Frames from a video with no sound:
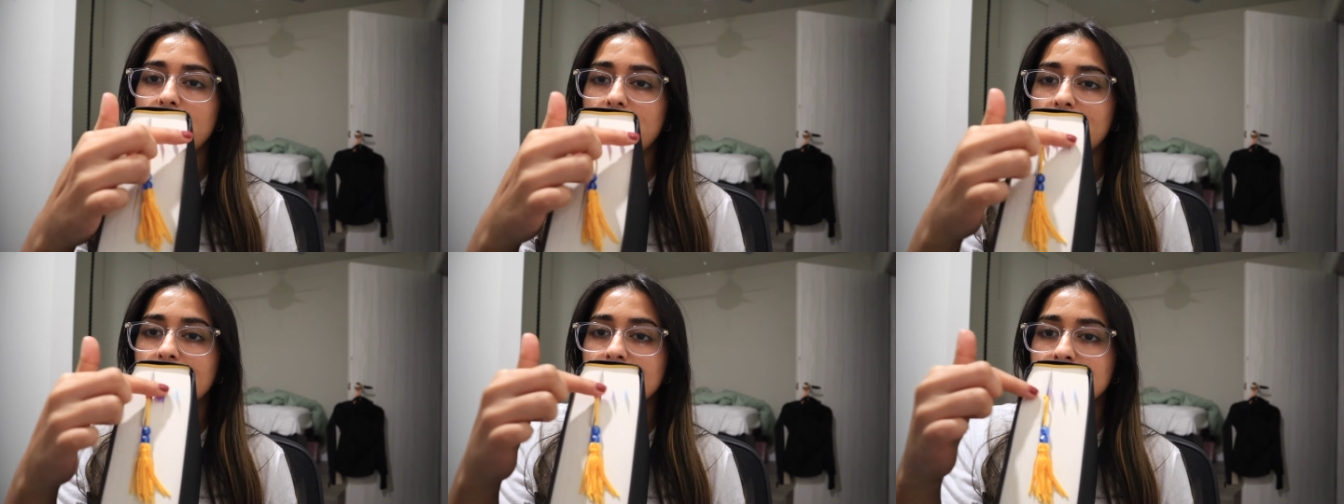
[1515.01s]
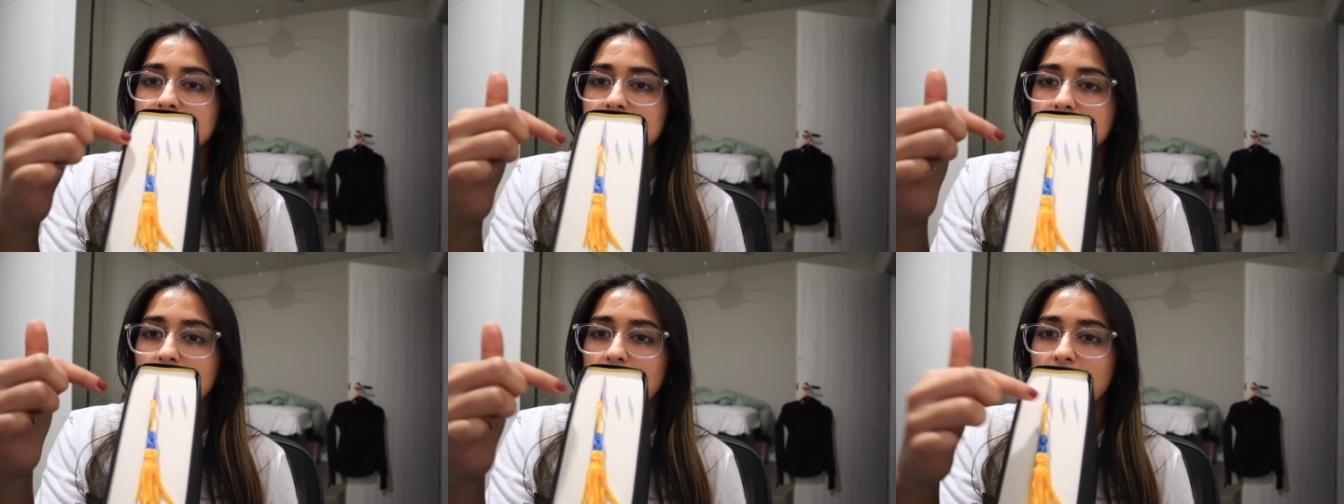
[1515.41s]

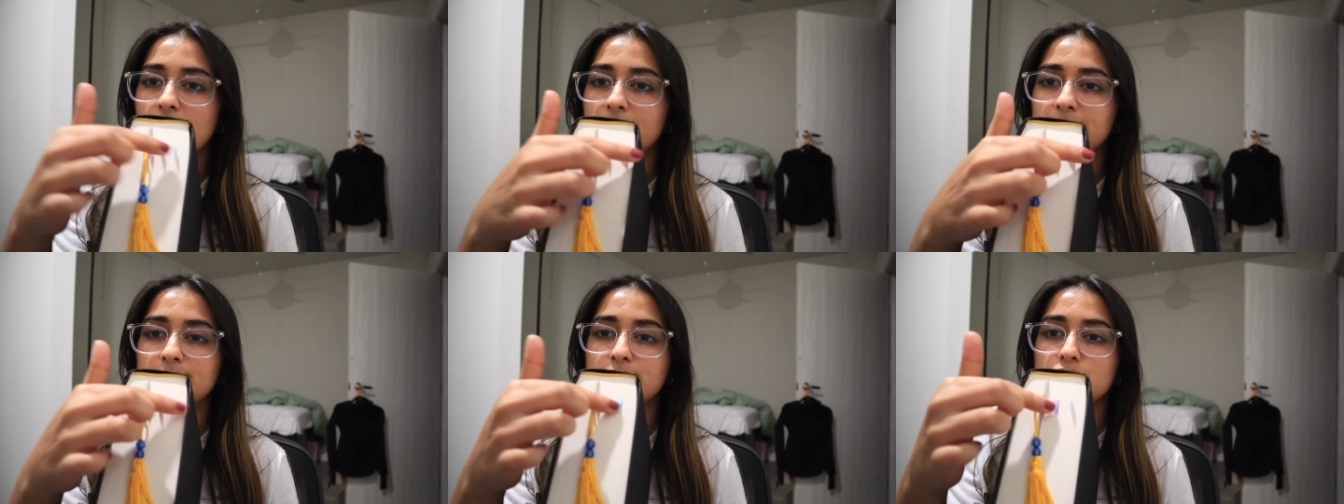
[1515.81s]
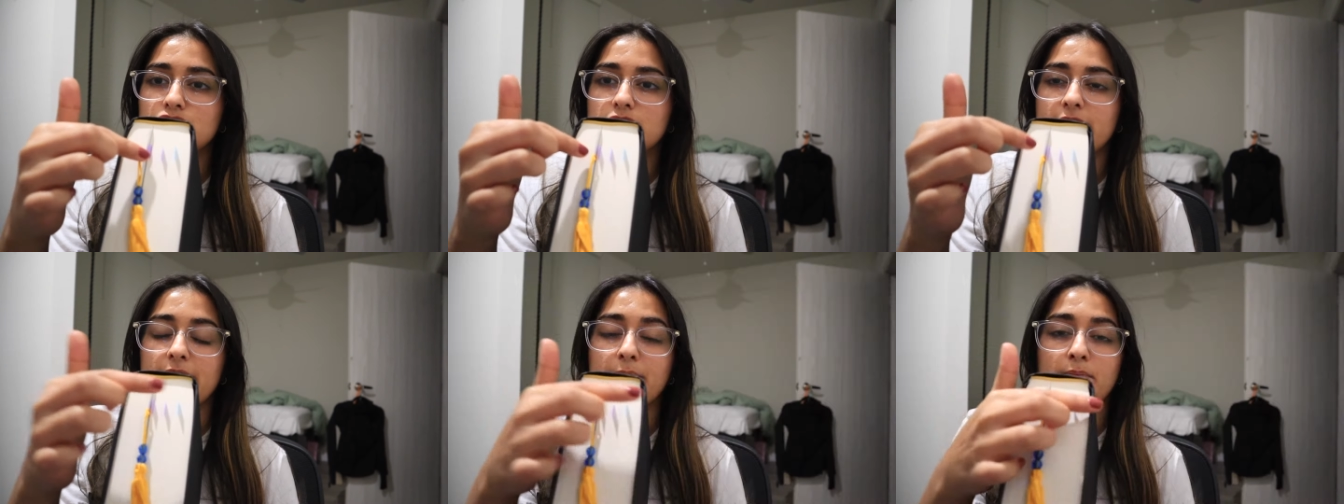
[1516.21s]
is um,
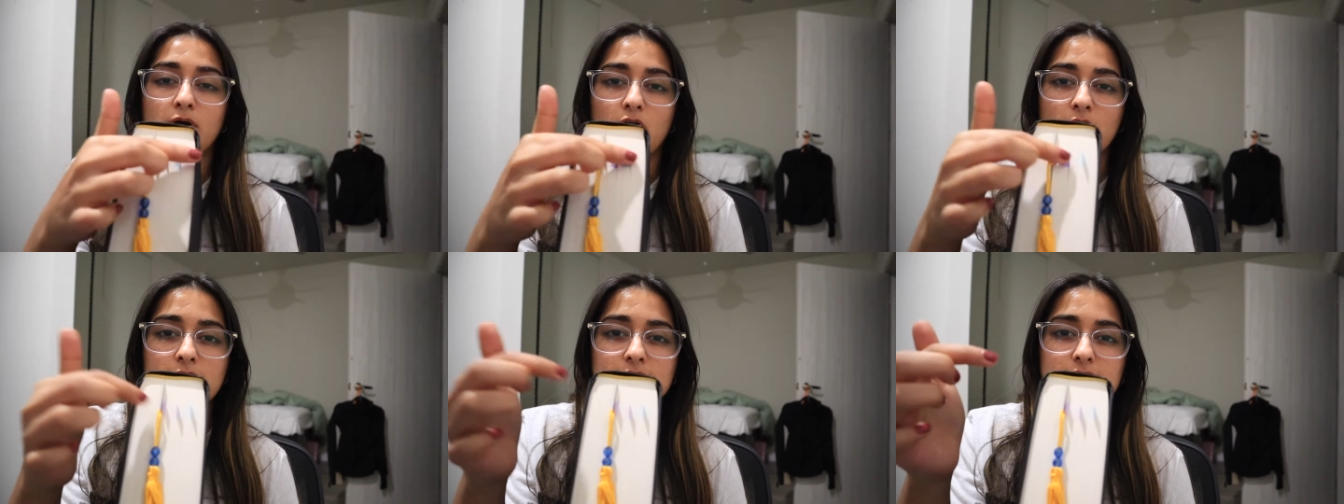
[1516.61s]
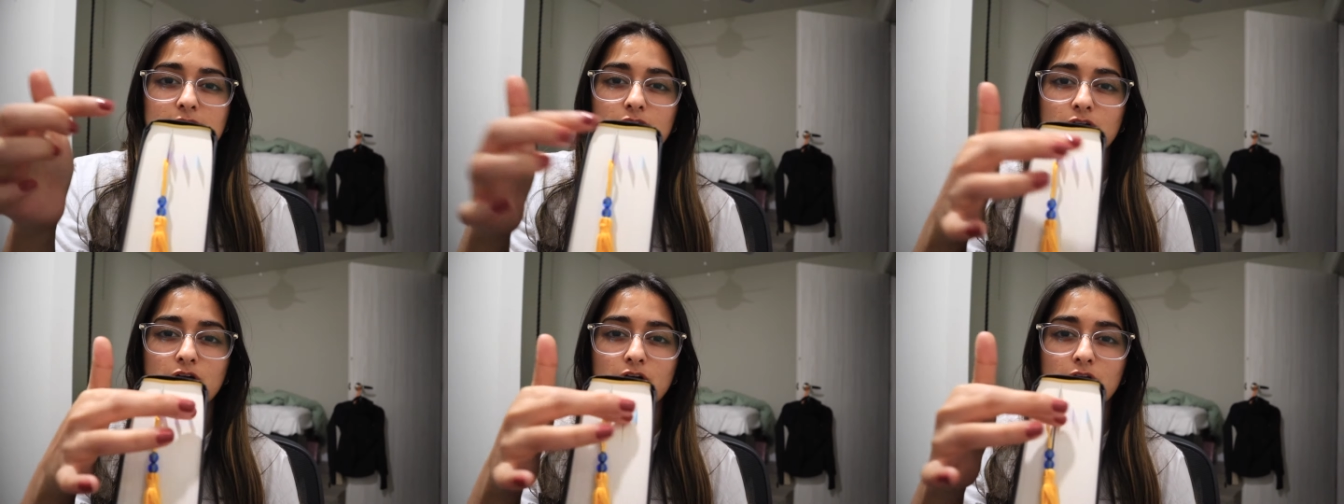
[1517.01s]
she like marked
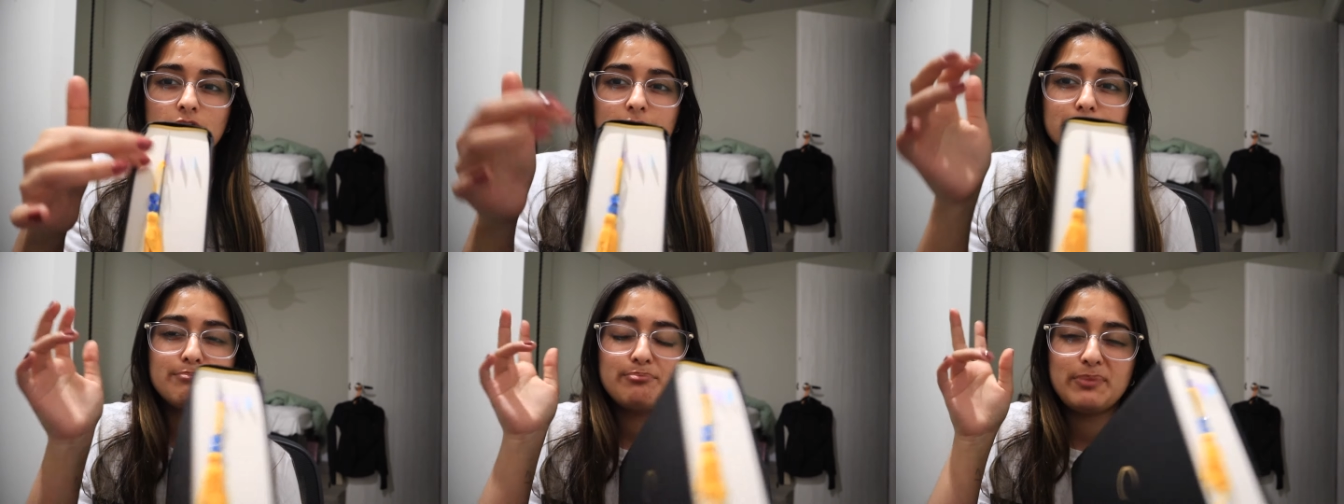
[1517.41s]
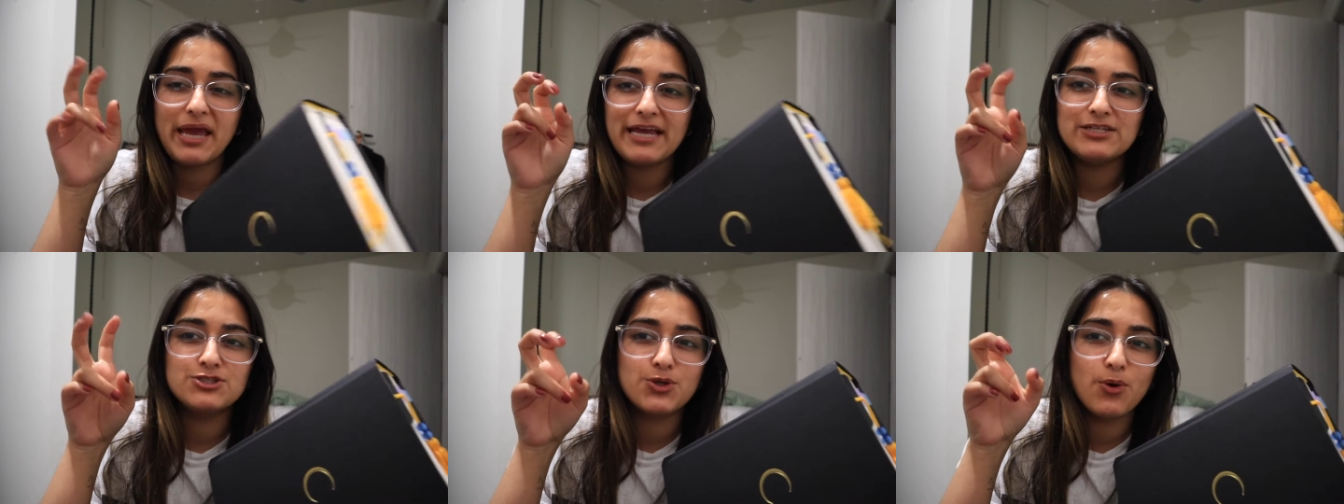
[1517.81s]
her
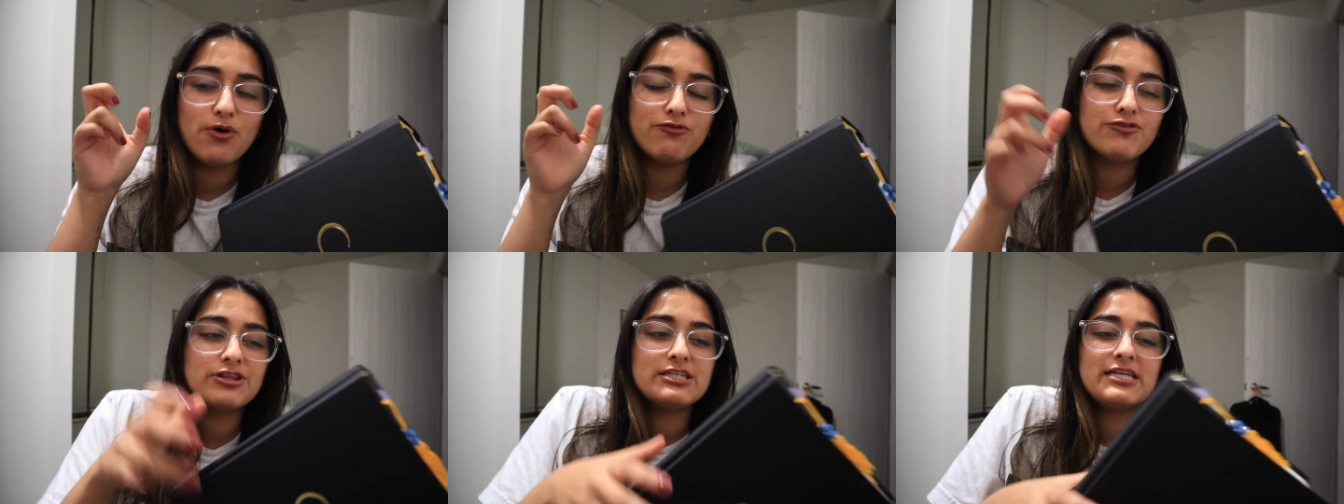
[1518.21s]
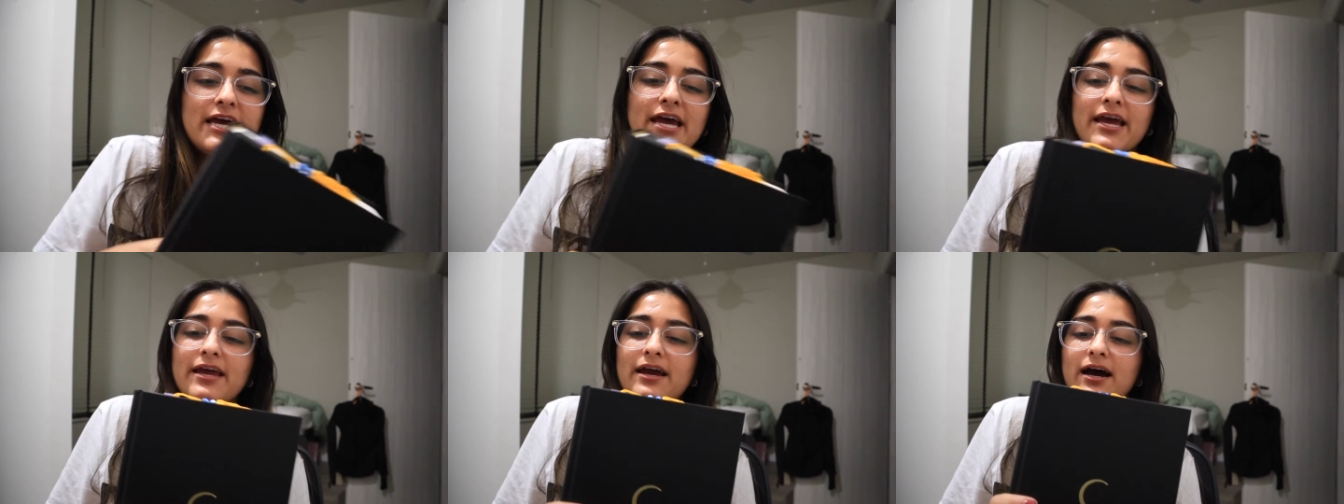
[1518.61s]
page goal for the
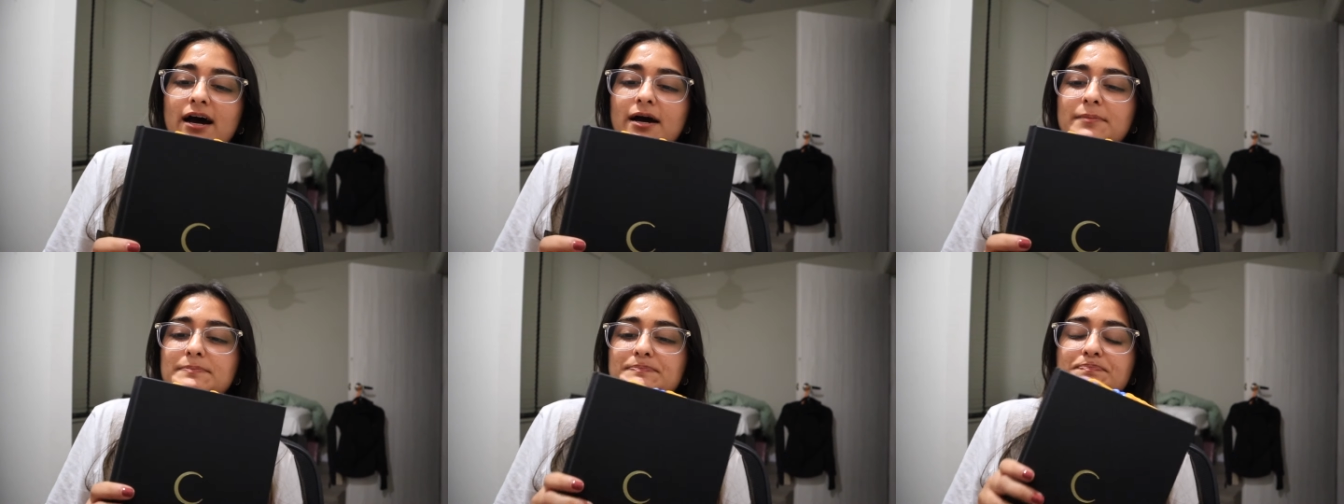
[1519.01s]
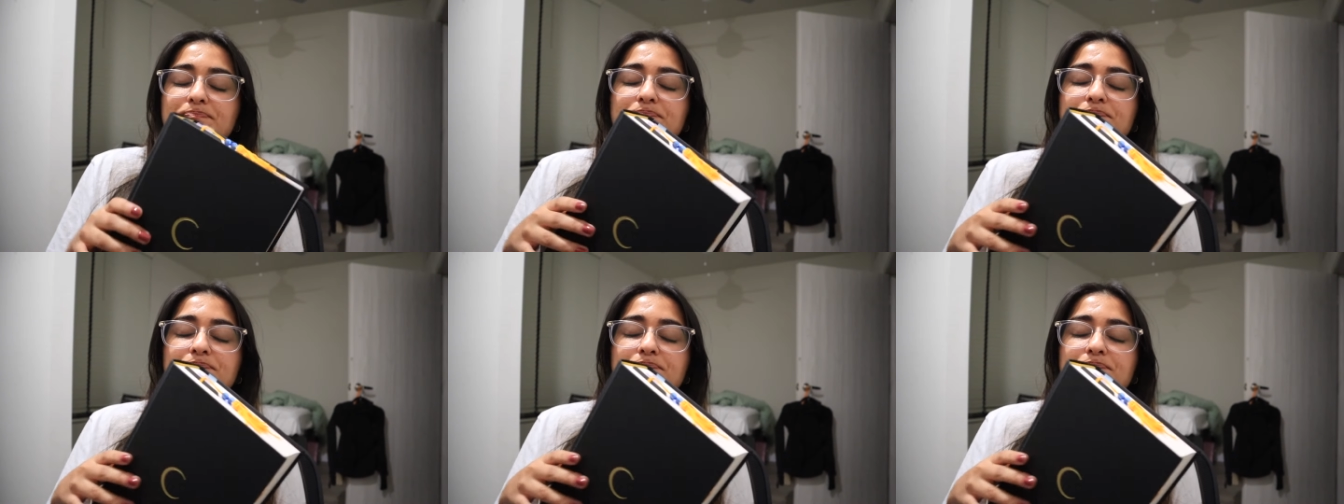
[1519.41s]
day. Um,